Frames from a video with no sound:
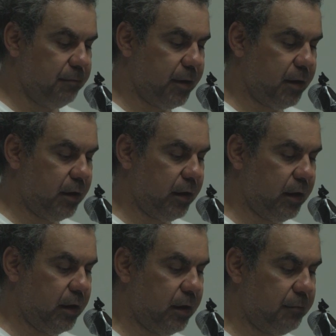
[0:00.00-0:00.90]
But
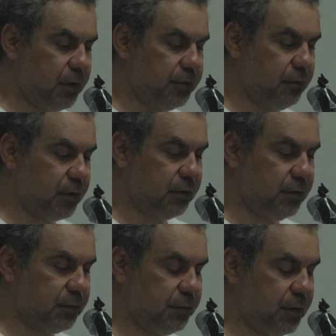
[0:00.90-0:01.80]
I directed
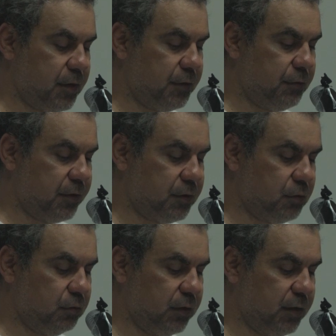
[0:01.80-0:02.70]
this with another director
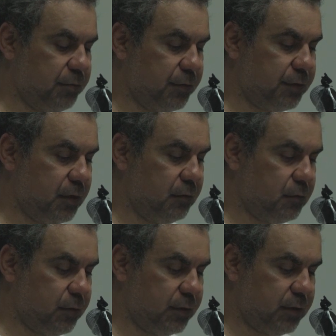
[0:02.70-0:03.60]
called Leah Purcell,
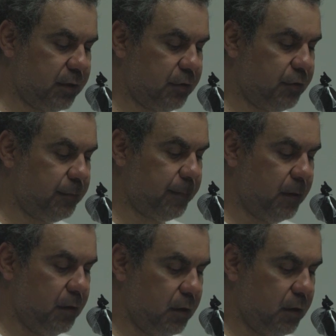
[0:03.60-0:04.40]
Queensland girl.